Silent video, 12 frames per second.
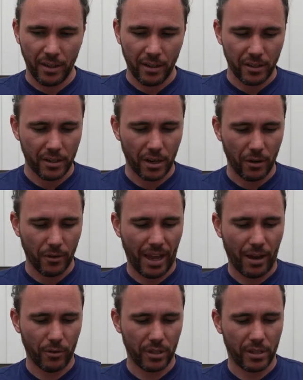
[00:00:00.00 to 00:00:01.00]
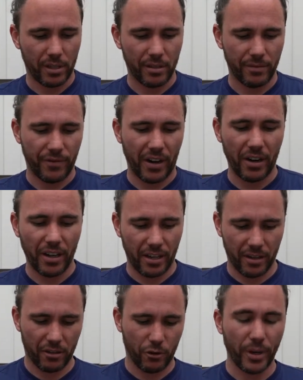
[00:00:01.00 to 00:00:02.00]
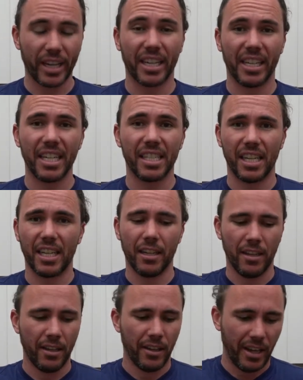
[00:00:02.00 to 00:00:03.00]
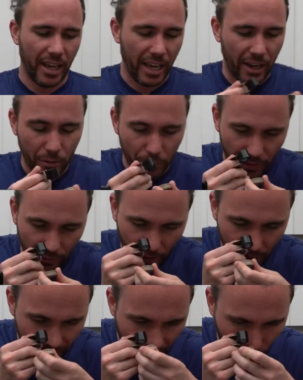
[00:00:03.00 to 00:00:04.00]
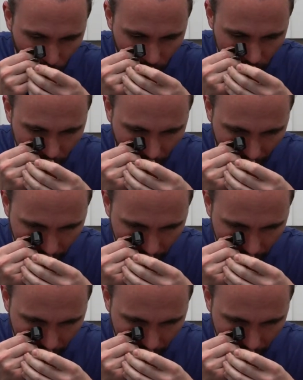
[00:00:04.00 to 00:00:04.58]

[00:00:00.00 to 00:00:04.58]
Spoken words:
So that was fairly quick and easy, and we've already got one that I